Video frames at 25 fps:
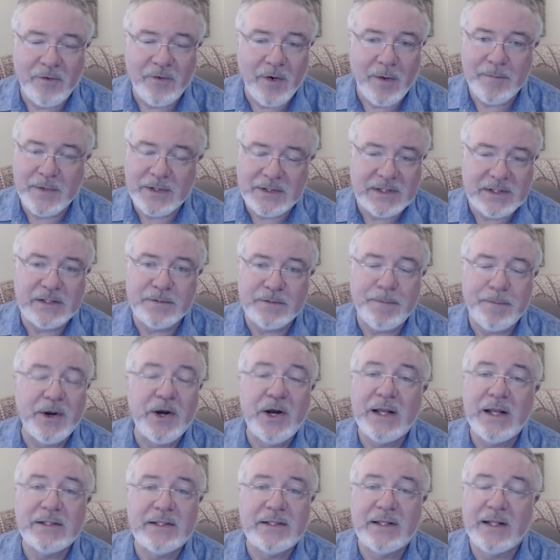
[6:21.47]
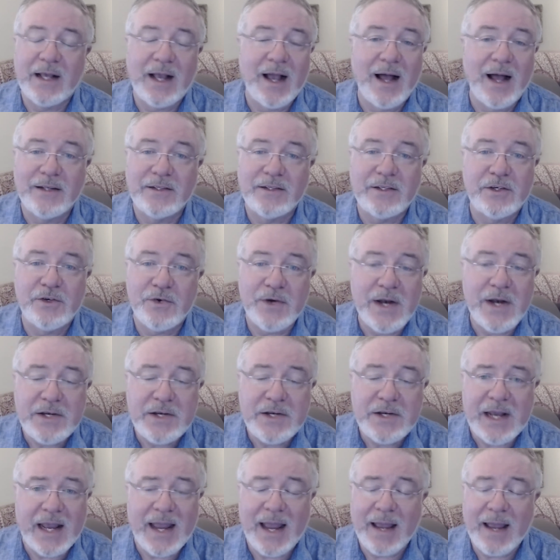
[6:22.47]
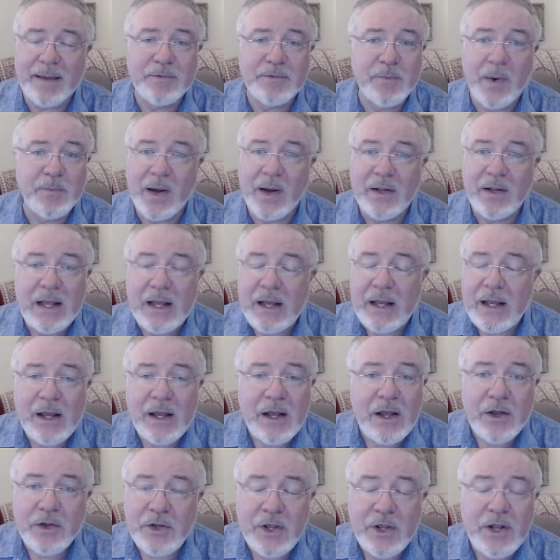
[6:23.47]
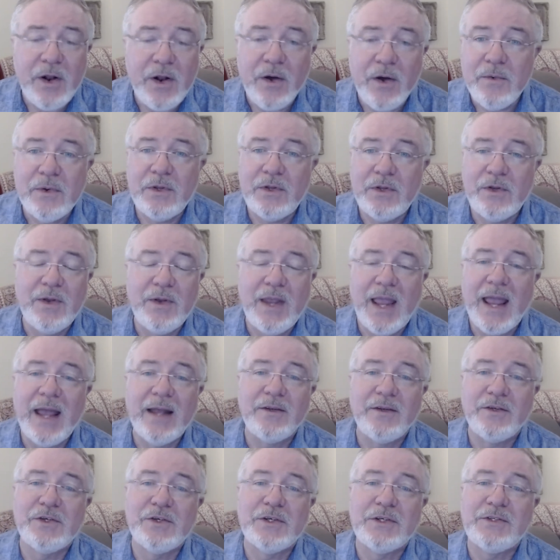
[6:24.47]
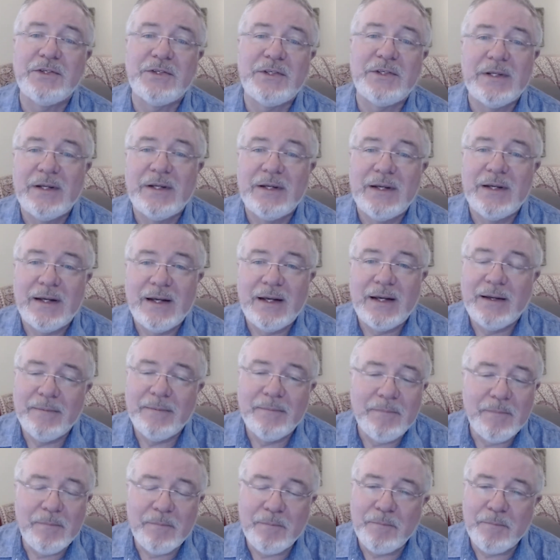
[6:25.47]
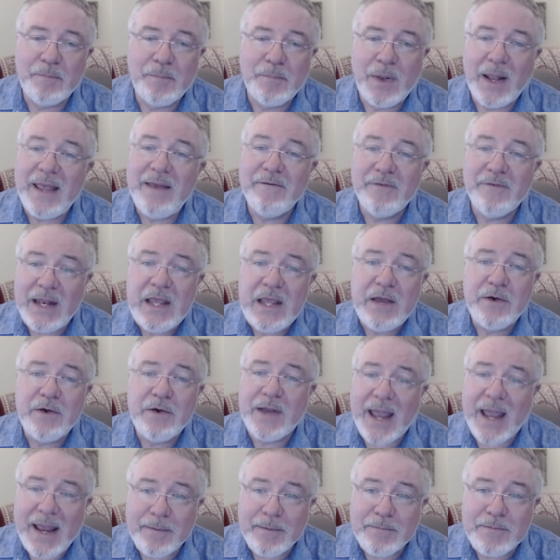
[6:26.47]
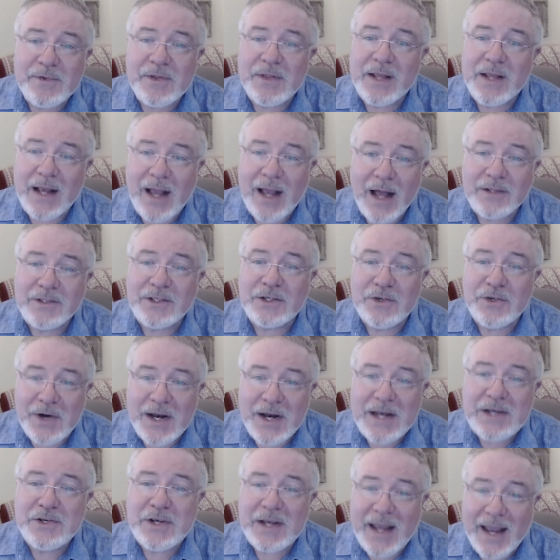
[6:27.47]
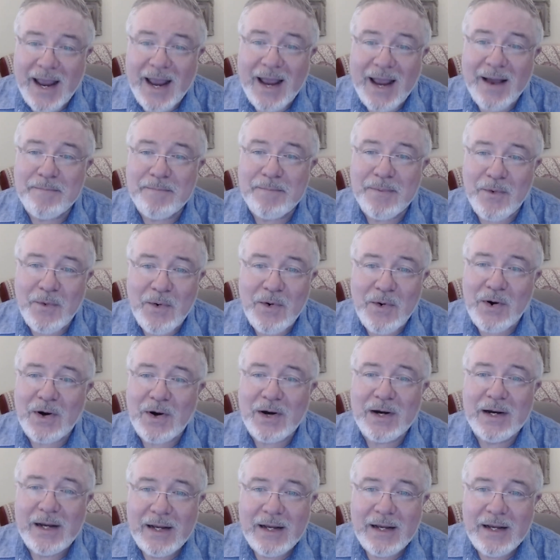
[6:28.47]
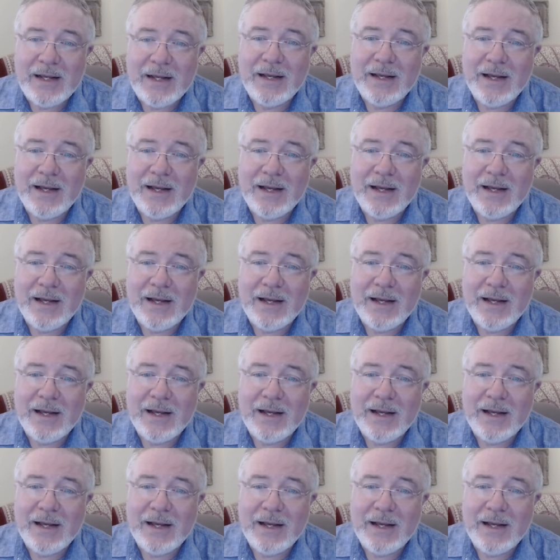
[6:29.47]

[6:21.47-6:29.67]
from his experience in the concentration camps. Well, you can't just play video games in the concentration camp, or,